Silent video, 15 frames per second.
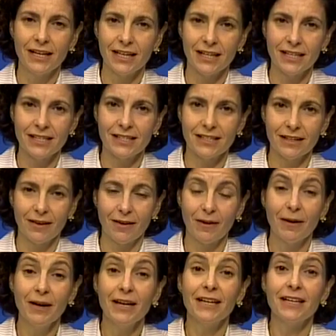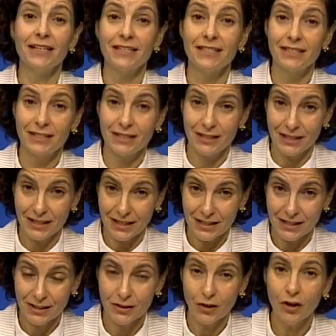is
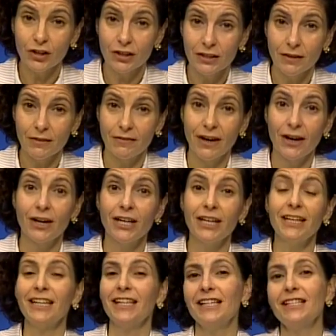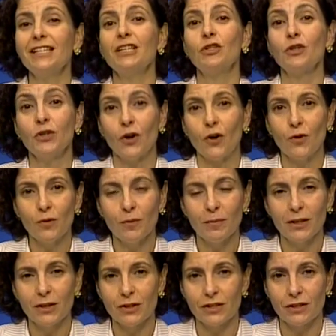not very easy to know
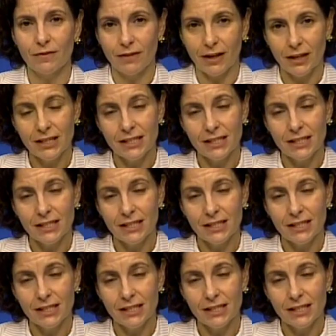because they're very